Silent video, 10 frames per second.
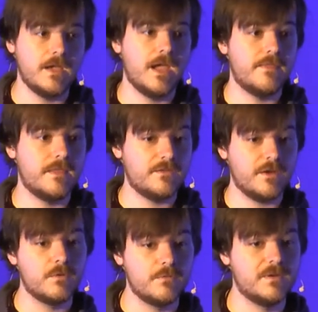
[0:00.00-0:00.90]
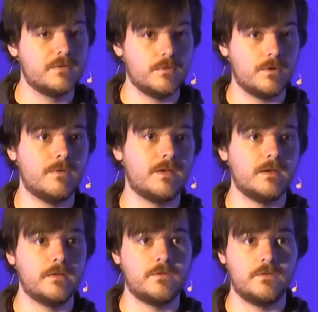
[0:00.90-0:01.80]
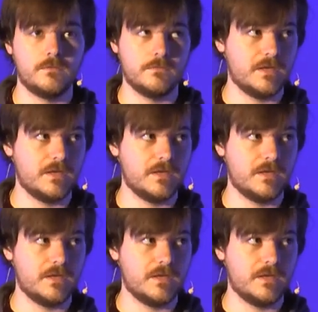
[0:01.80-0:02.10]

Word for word: And that's how we've been growing to,